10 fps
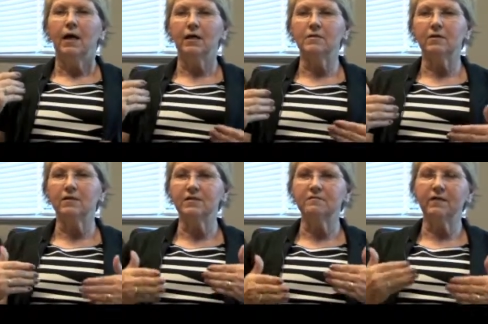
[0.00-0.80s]
And
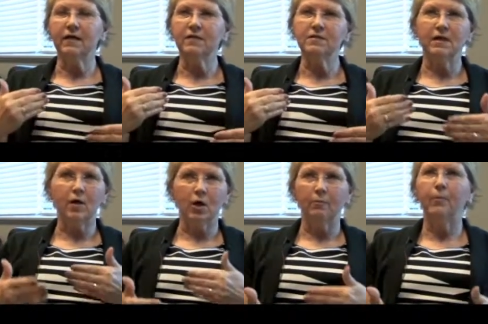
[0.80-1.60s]
so these veins
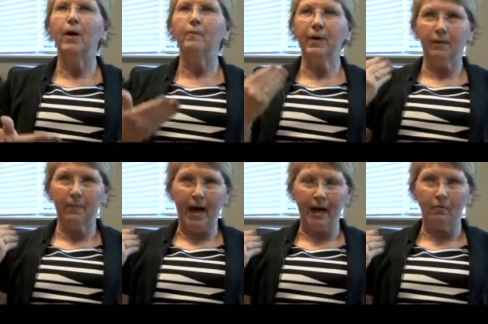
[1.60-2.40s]
that aren't
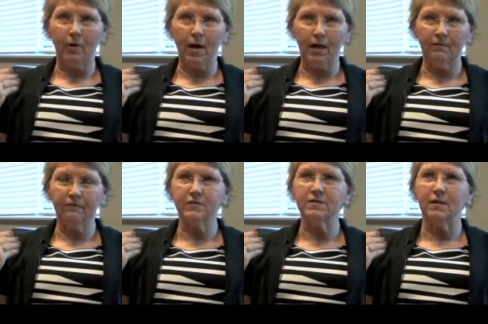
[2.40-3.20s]
pumping back right
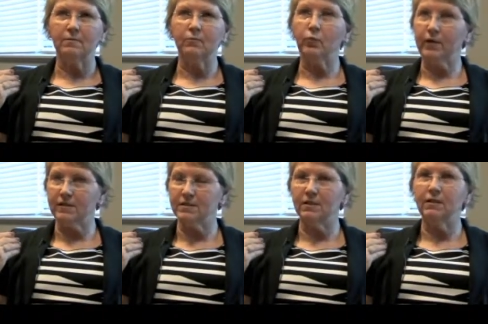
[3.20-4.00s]
for some
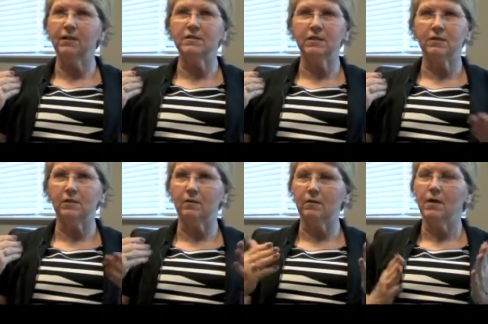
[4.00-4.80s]
reason, it's
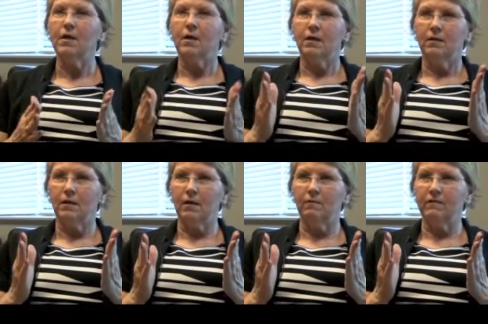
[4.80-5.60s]
either
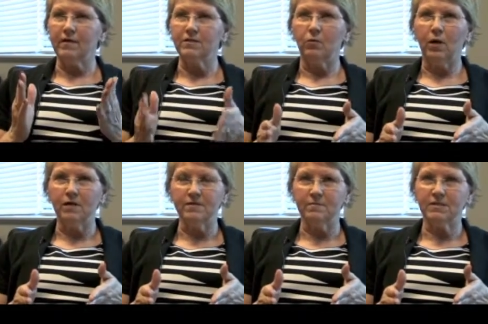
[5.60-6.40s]
the vessel
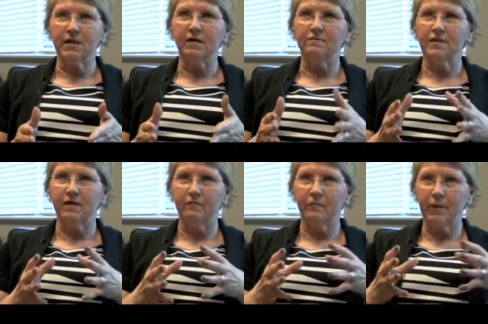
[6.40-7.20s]
walls themselves
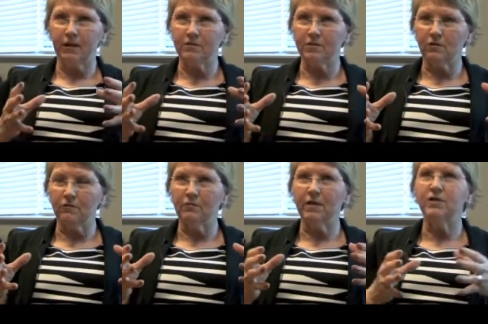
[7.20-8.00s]
have been
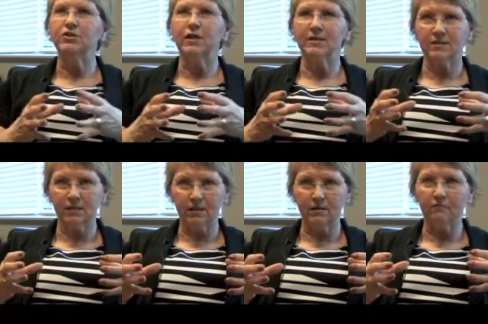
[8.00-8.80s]
so
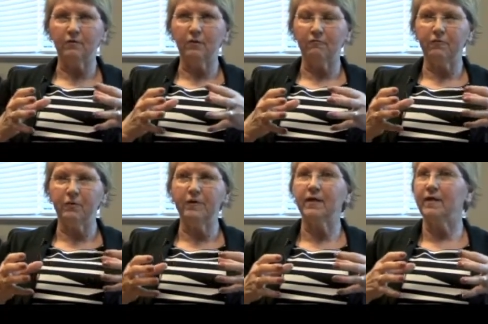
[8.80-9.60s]
congested and full of
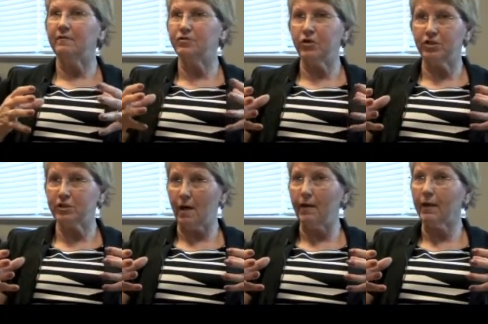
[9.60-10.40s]
fluid that they've
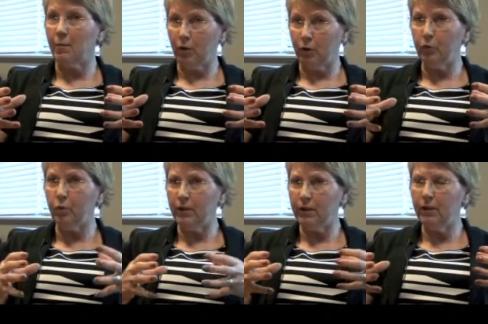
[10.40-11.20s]
stretched out like a balloon
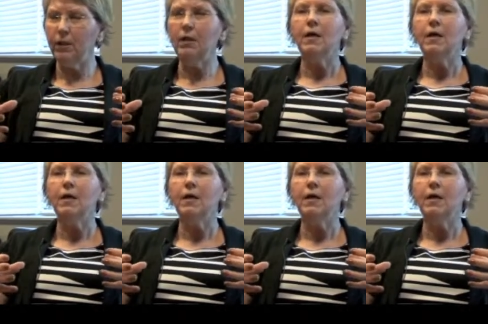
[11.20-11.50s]
would.